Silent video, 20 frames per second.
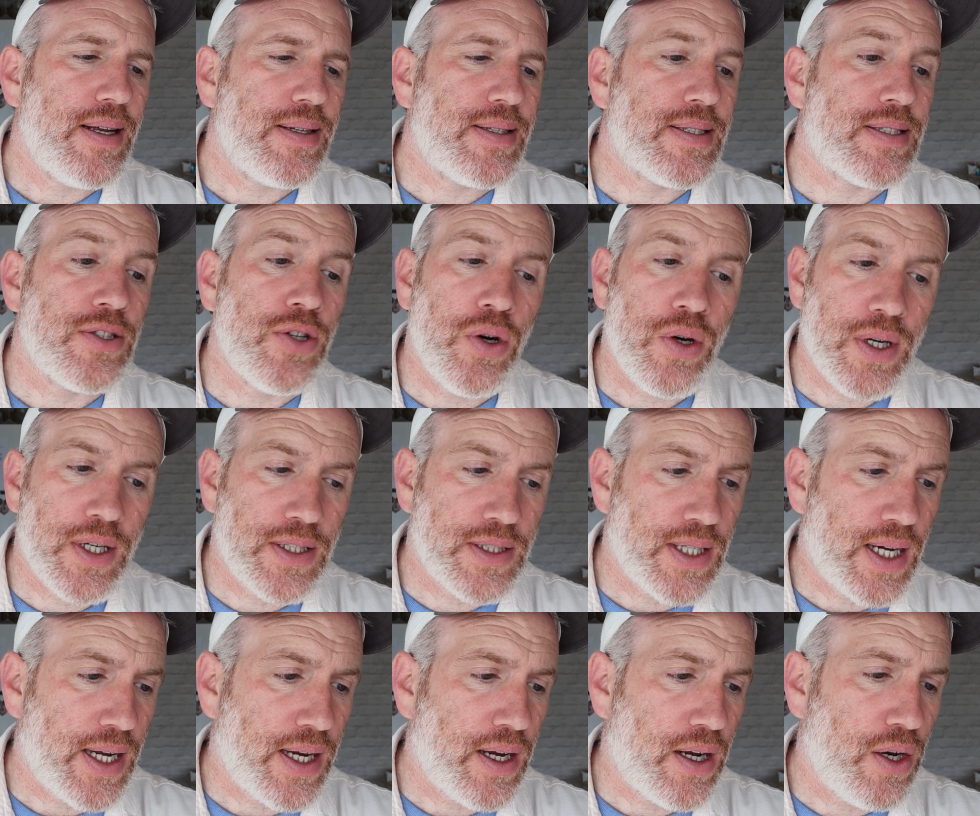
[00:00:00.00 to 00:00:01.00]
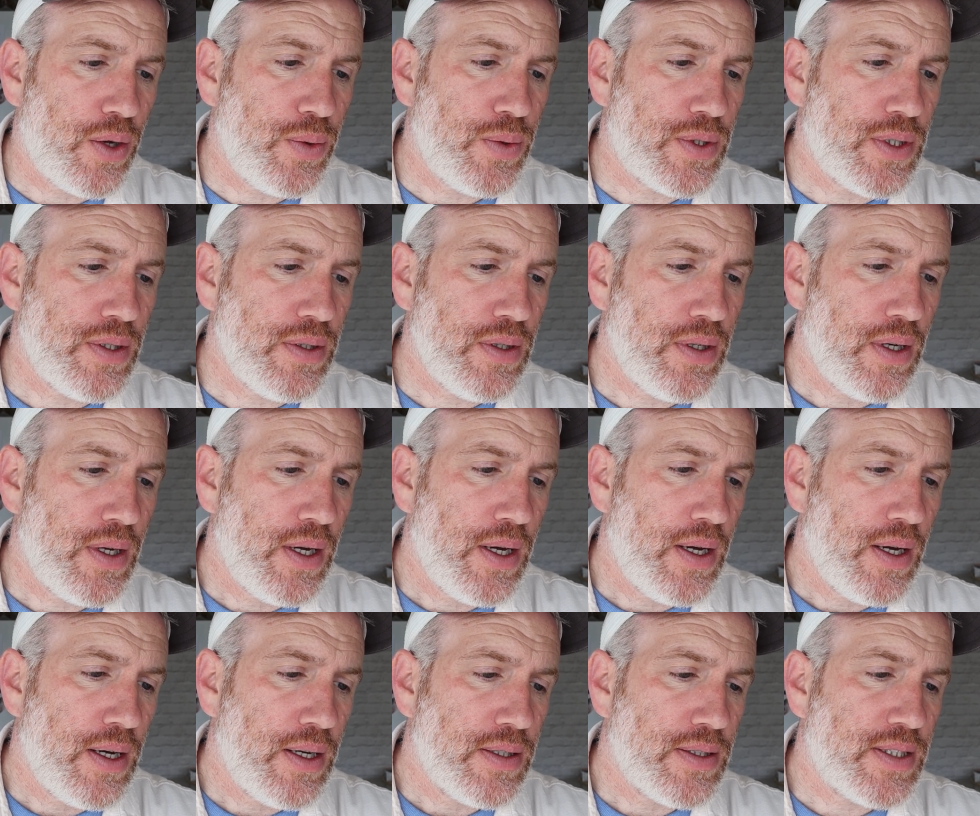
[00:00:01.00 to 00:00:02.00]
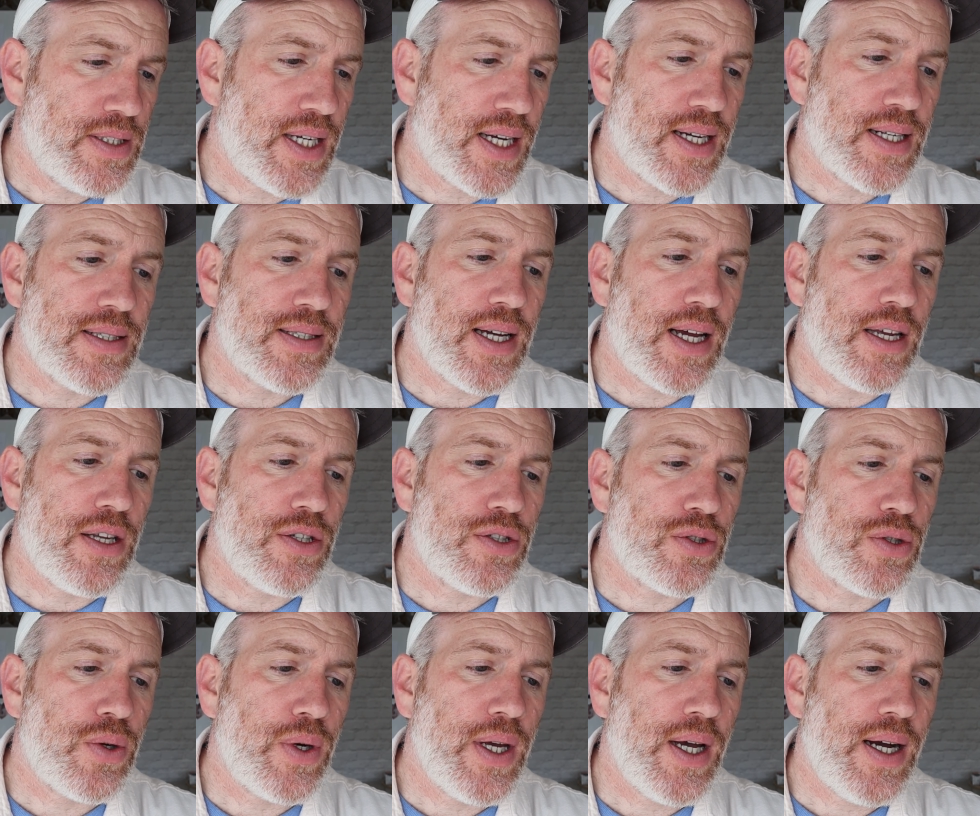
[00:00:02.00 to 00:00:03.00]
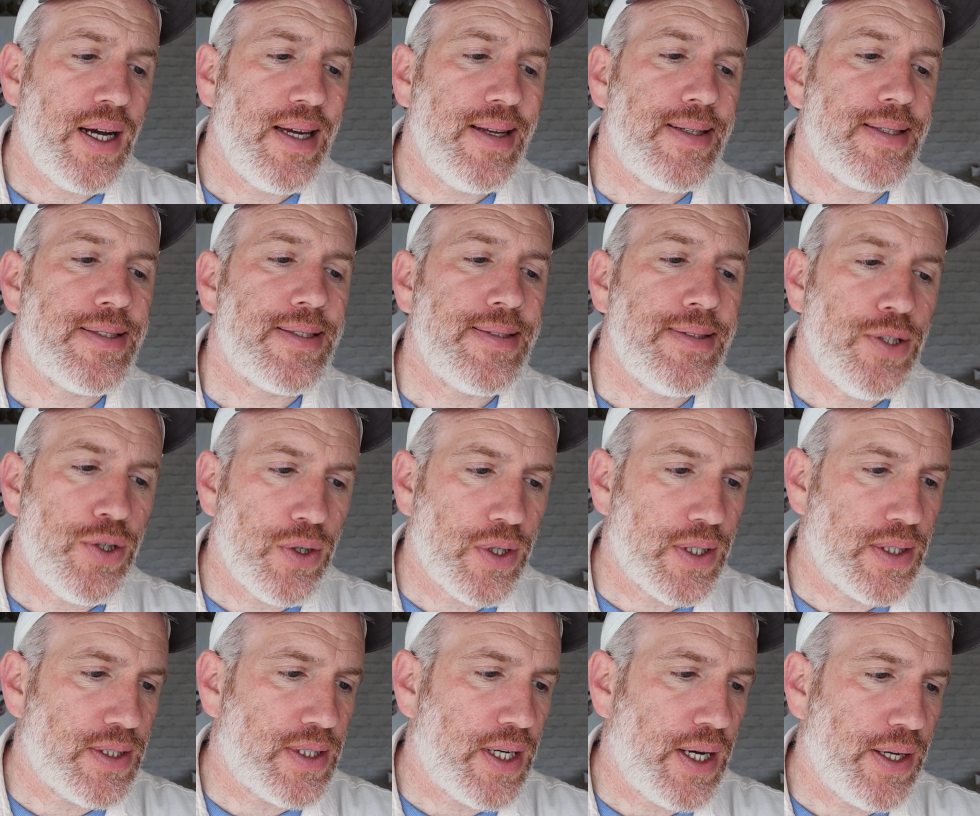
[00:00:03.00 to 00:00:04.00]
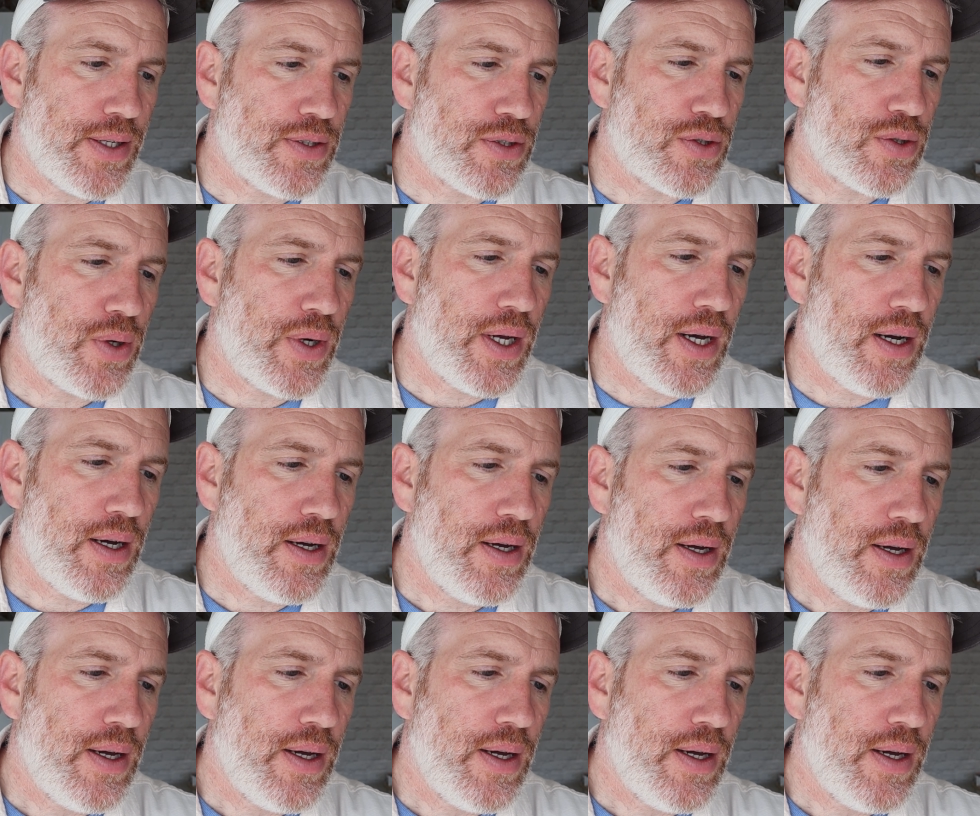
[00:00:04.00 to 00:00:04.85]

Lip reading: Does not contain gluten. Does it contain soya? It does not contain soya.